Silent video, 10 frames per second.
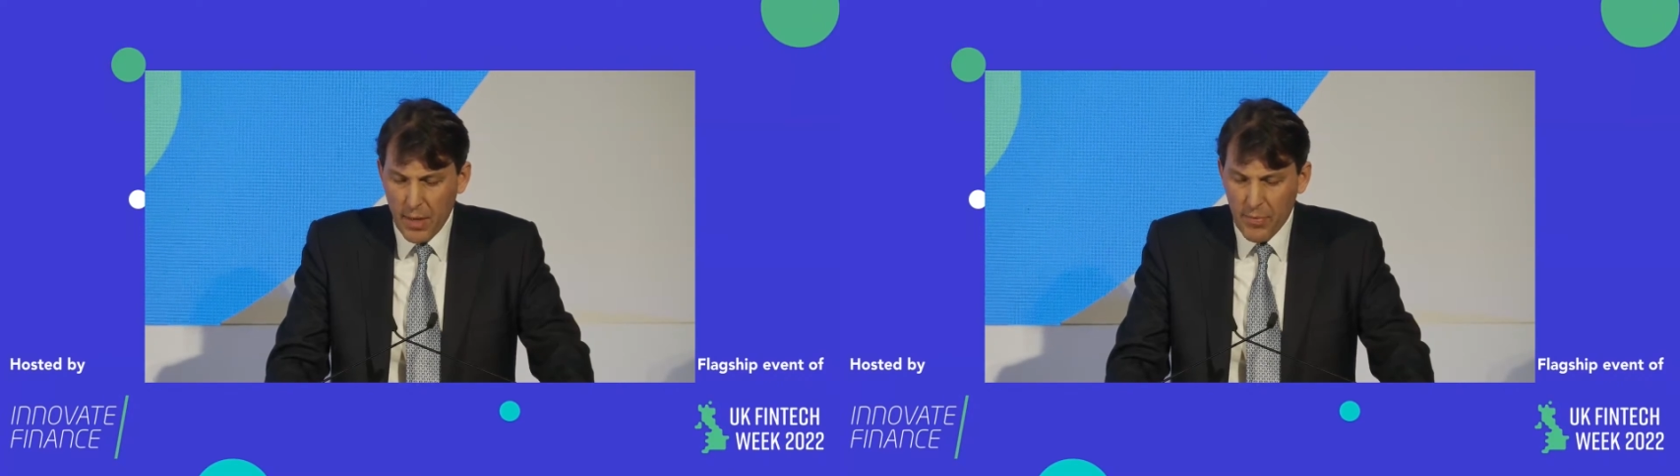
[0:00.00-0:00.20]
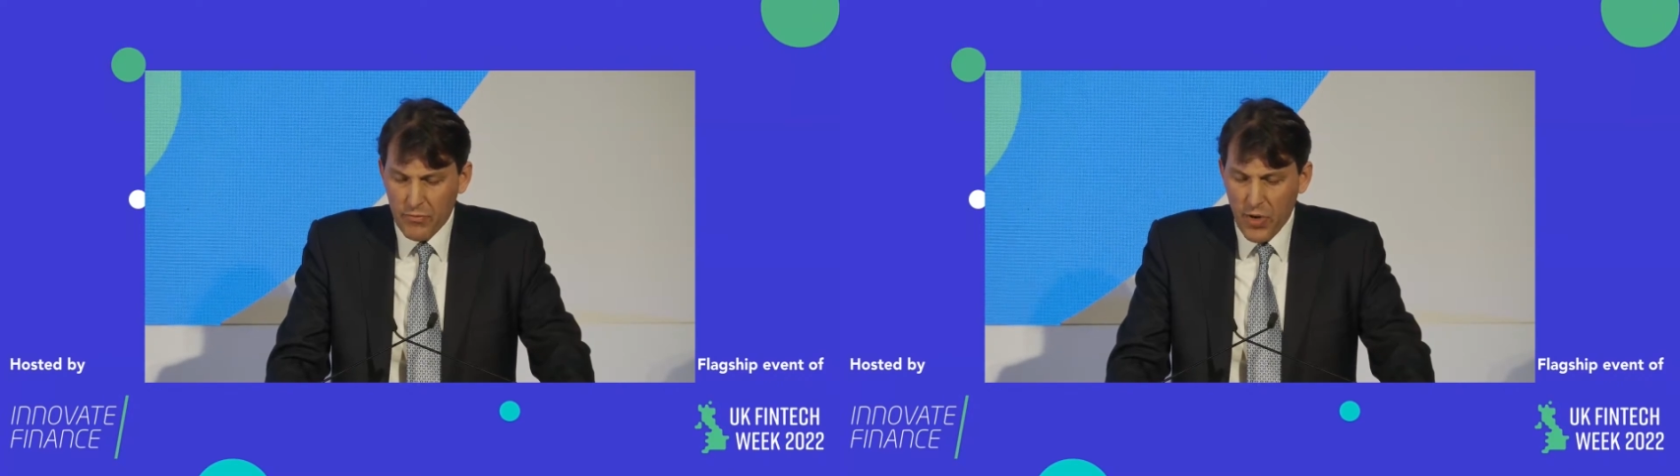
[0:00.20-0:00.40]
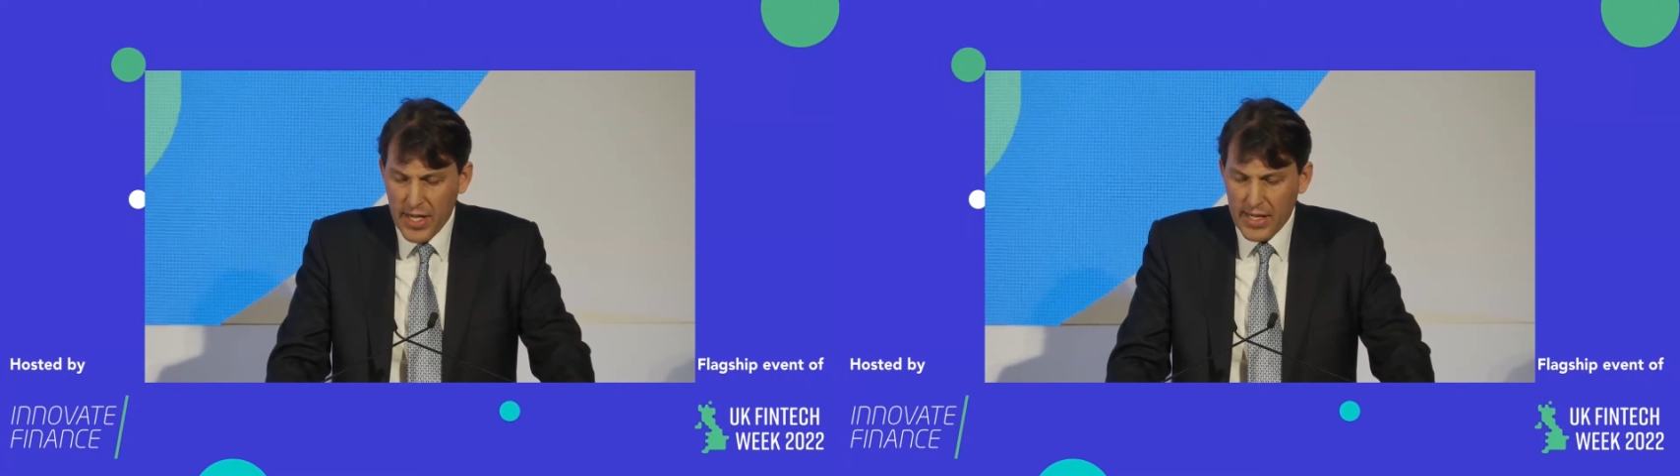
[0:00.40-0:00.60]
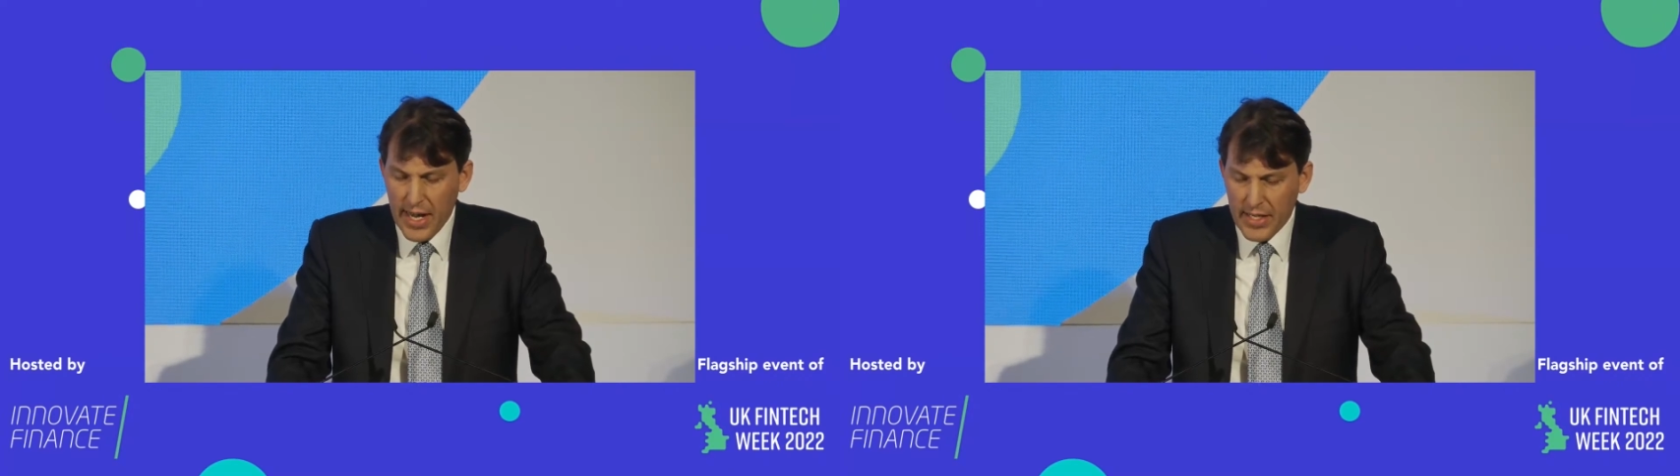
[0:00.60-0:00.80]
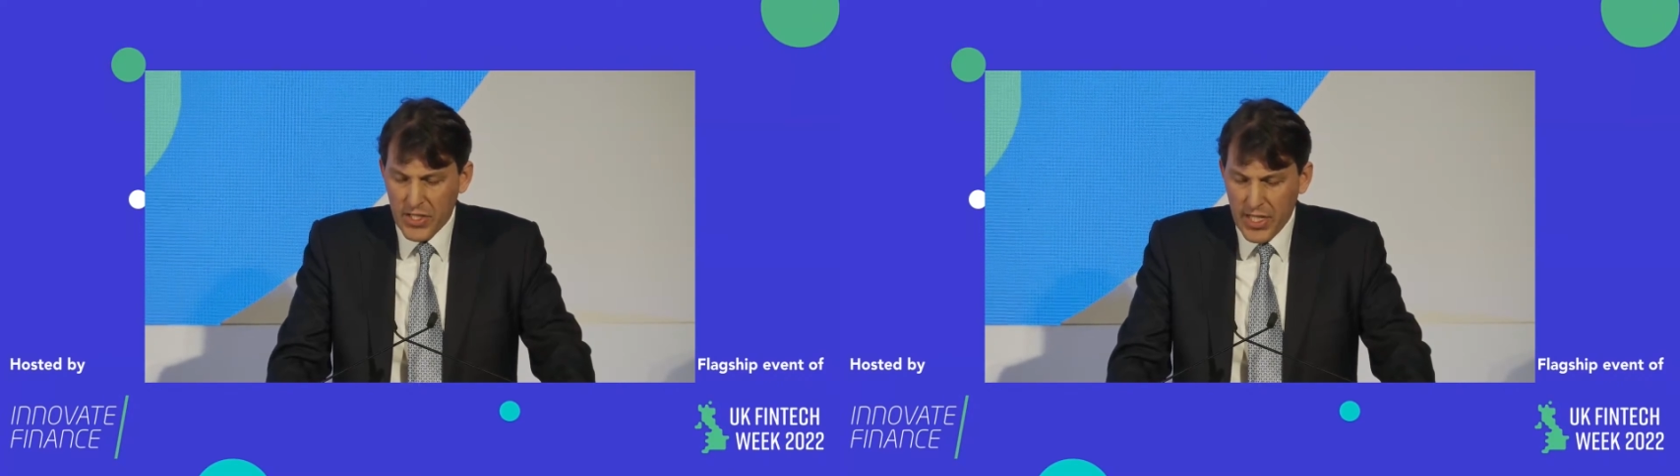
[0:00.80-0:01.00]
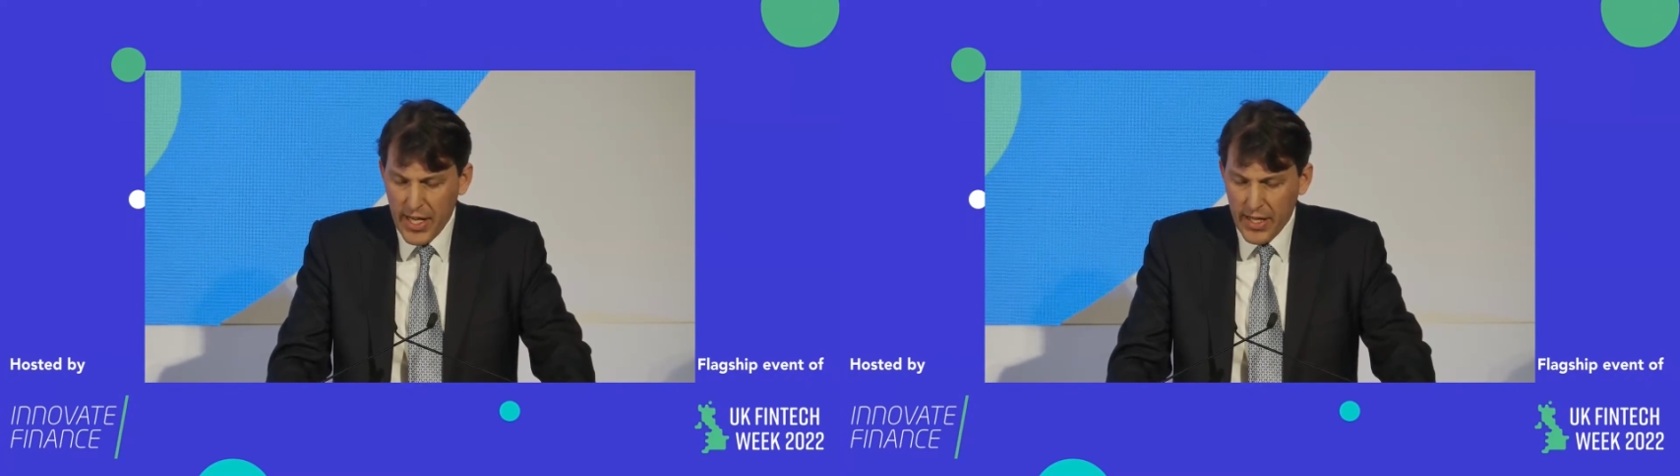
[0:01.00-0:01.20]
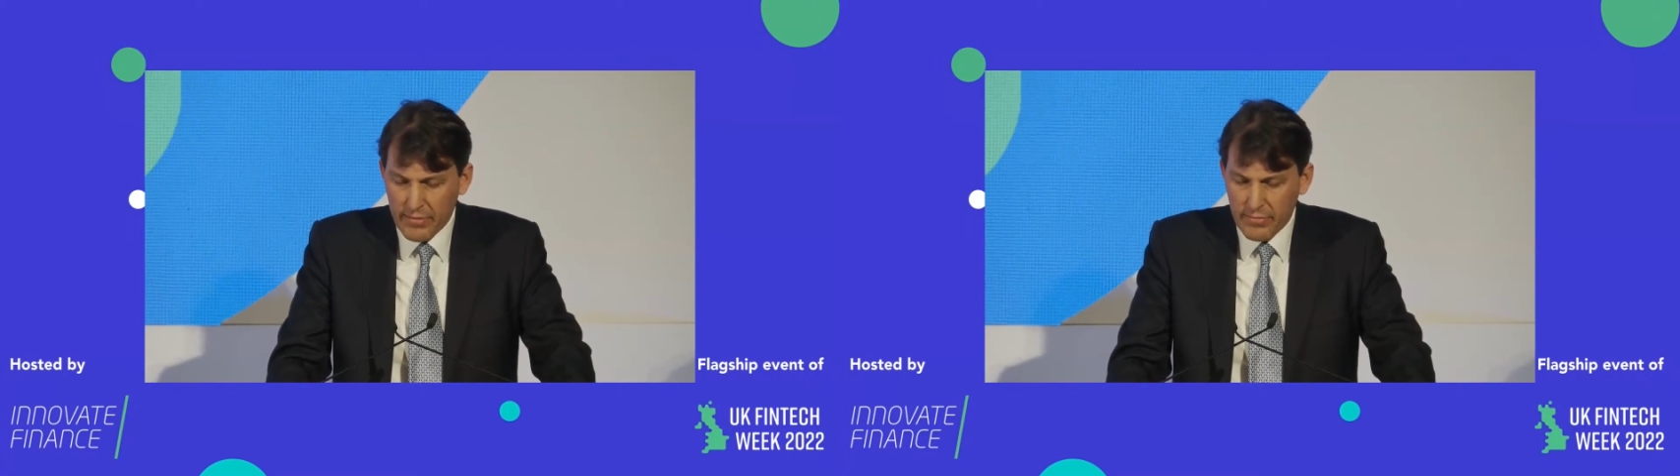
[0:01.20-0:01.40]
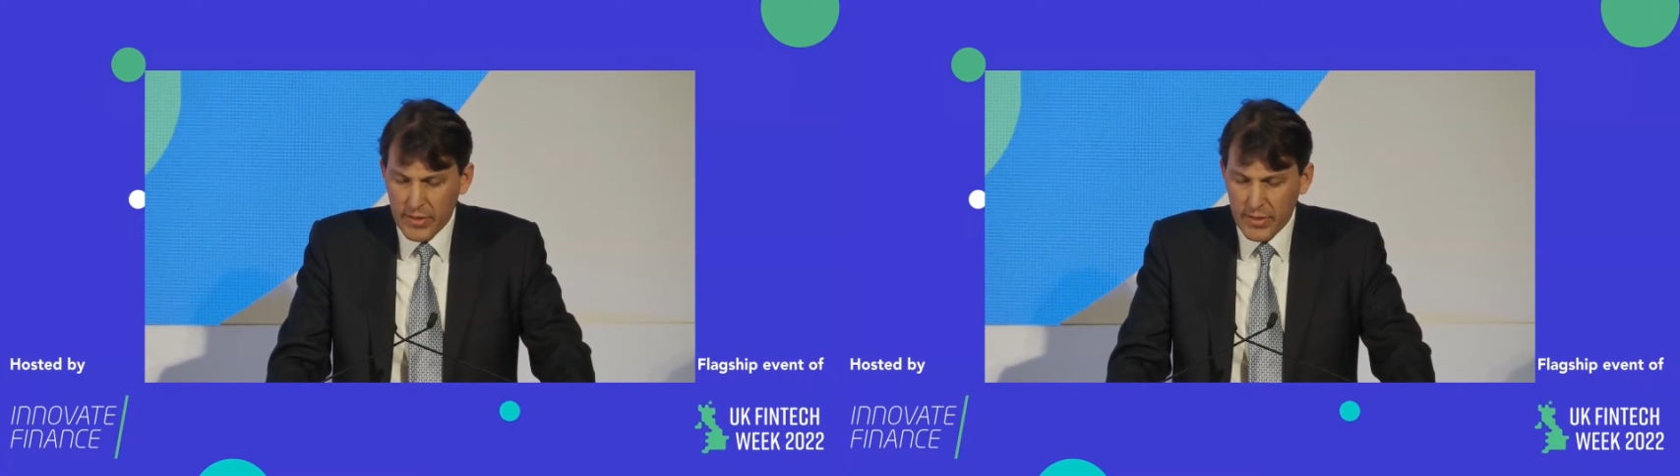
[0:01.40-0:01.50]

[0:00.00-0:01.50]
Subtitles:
up and running next year,